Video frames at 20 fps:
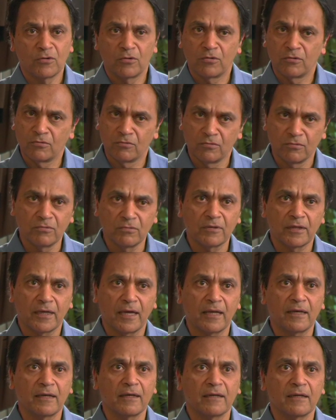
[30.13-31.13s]
you
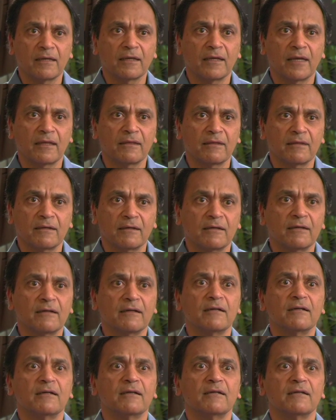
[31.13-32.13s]
can get the
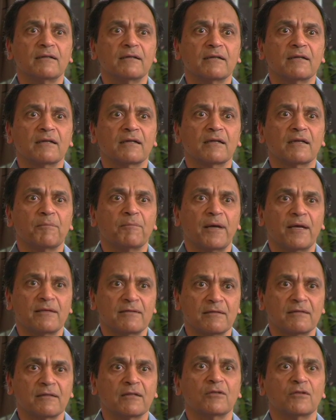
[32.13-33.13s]

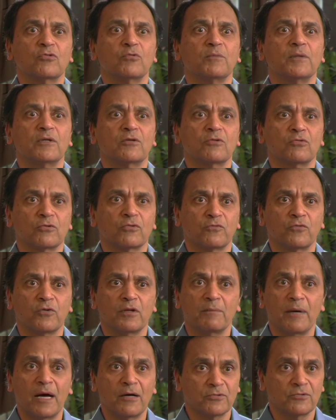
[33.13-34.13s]
capacity to be truthful
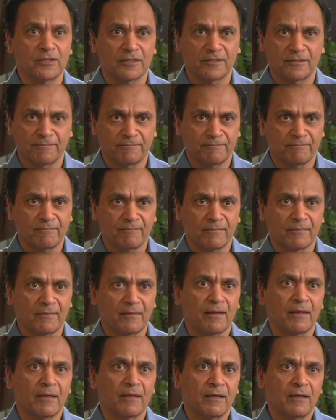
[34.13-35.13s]
about it,
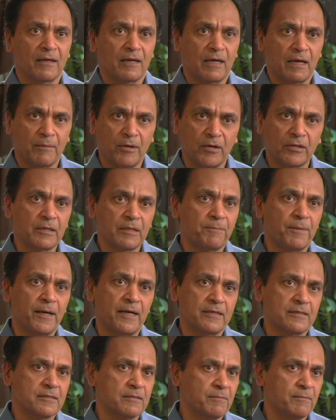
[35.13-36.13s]
about the
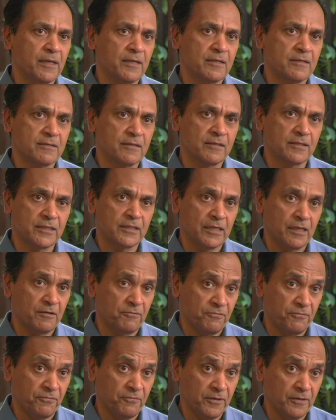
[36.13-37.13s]
past, made a searching and
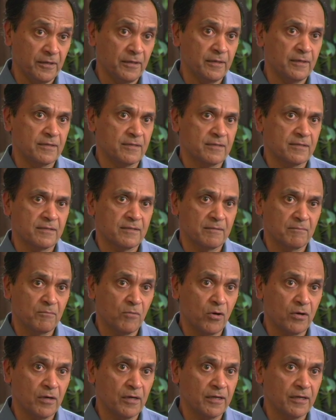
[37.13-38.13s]
fearless
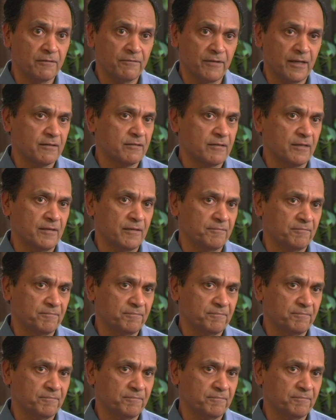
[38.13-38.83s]
moral inventory.